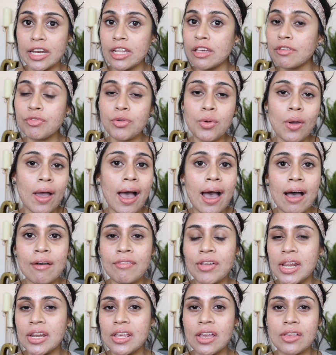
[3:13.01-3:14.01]
And if you
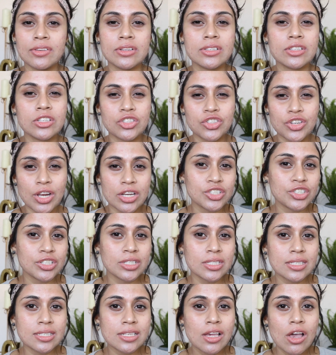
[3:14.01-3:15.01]
have any other
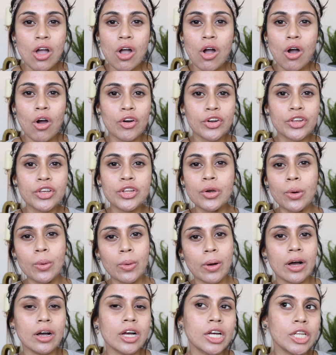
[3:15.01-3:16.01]
suggestions or
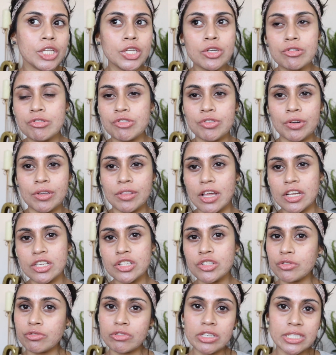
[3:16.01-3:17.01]
a new trick
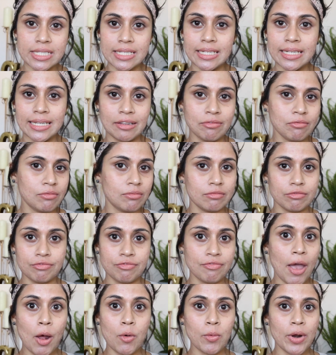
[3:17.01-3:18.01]
that you recently
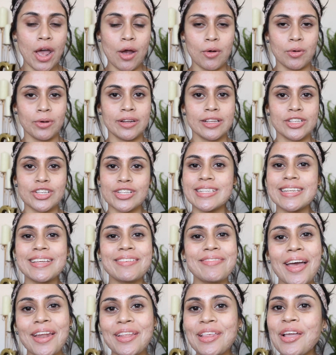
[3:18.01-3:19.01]
found out, just
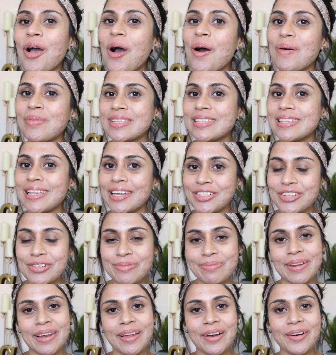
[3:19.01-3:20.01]
leave that in the comment
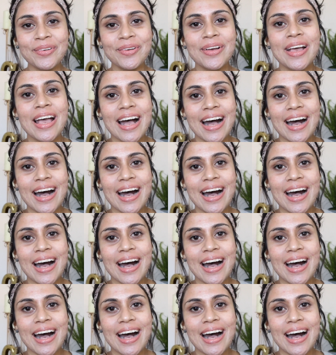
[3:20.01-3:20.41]
section below.